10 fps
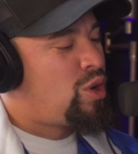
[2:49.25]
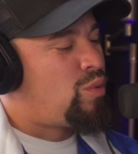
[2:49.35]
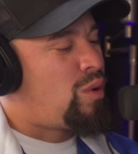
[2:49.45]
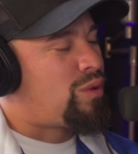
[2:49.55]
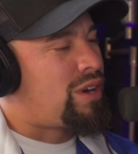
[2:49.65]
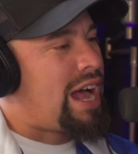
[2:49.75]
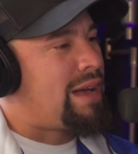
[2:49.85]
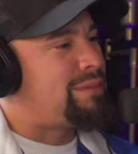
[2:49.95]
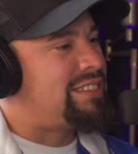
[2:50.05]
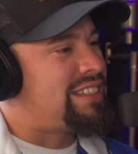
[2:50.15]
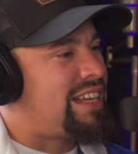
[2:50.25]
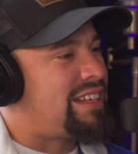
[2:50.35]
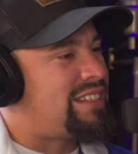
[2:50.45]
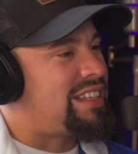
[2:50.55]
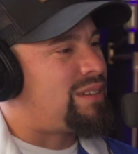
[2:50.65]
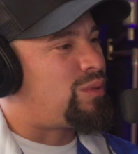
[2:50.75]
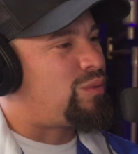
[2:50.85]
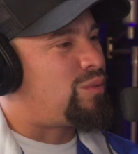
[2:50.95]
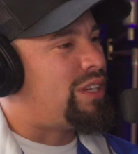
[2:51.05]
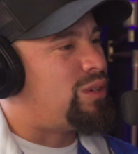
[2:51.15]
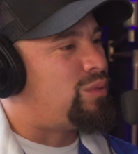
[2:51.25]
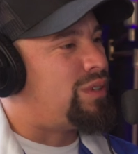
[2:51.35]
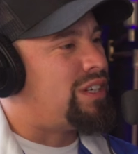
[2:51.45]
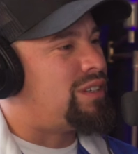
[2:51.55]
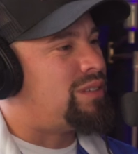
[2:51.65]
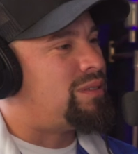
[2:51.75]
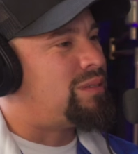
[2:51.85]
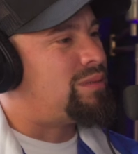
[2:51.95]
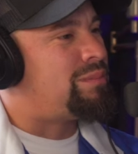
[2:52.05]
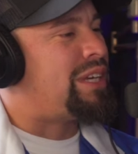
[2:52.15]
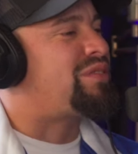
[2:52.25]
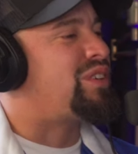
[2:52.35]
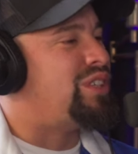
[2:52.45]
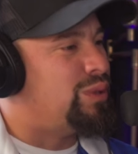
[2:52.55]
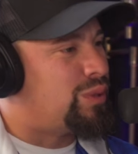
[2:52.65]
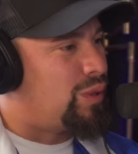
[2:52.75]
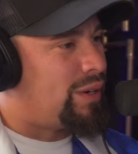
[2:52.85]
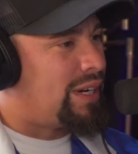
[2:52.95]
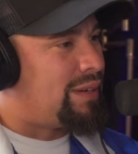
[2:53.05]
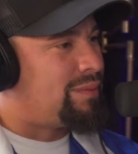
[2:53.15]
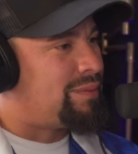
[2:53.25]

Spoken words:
What were hobbies that were real big for you growing up?